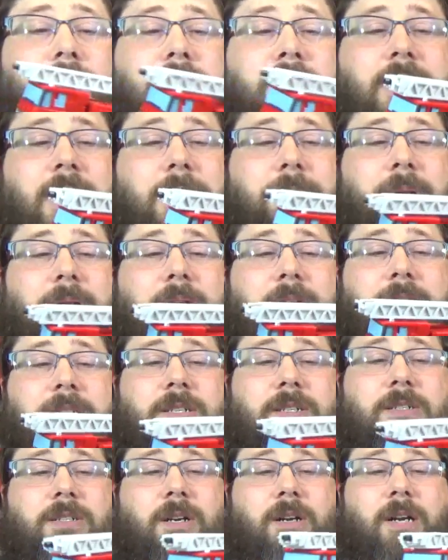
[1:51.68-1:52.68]

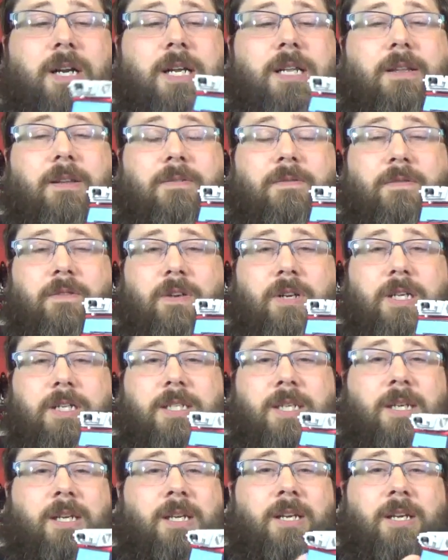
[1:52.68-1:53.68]
stabilizers are in the
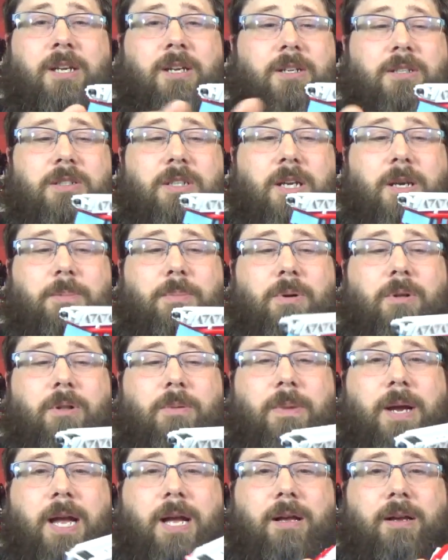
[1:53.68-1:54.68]
foot. You just uh, pull
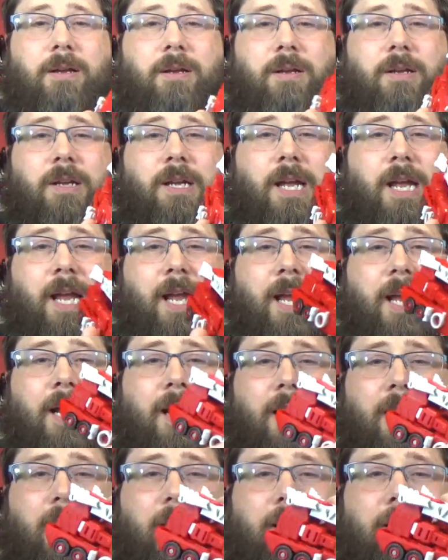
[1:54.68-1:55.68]
them out, and
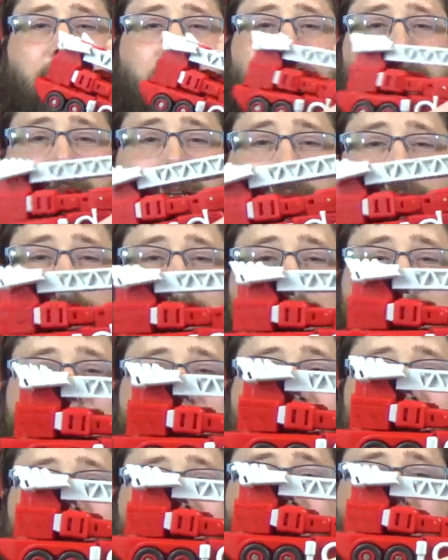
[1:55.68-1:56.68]
uh, it
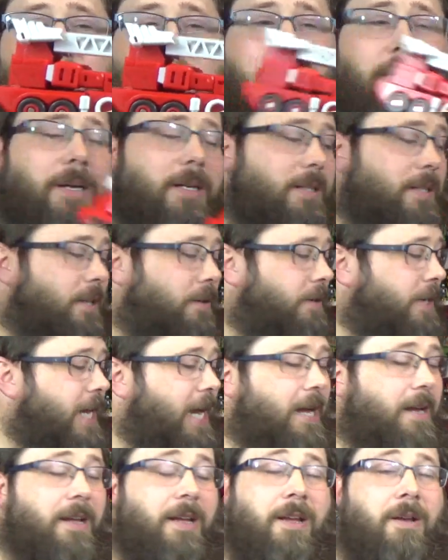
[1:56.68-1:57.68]
fixed that part. So
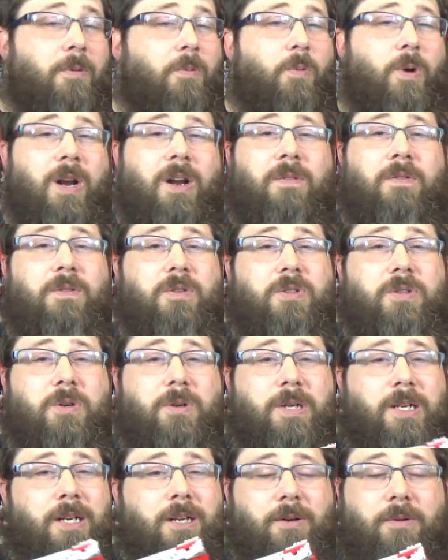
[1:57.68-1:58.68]
yeah, wonderful, cho-
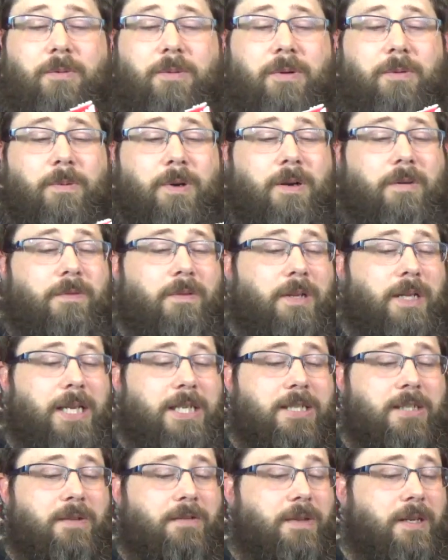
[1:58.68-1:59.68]
you know, wonderful
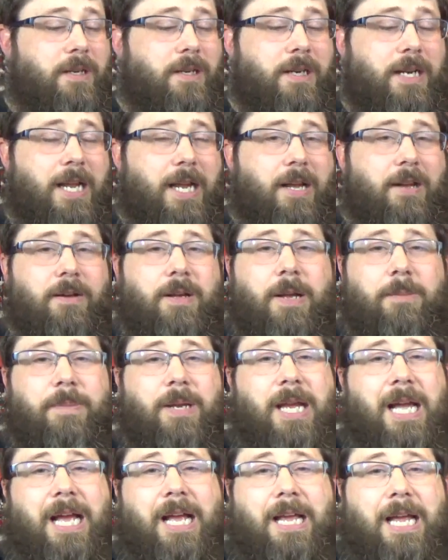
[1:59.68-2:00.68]
Legends figure. Now, I
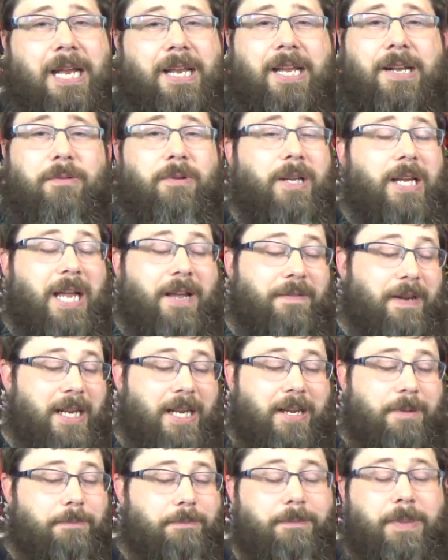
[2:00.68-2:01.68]
mean, I, I didn't really have
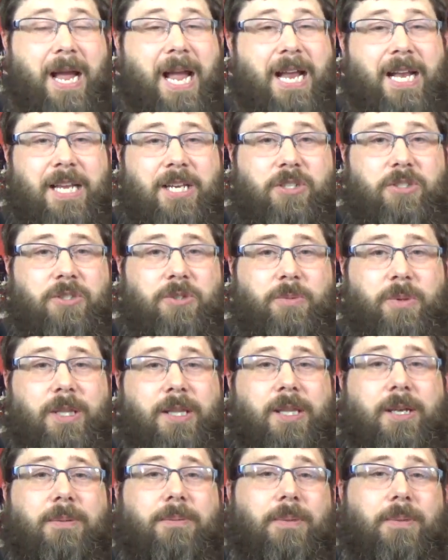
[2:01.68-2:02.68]
any bad issues with it,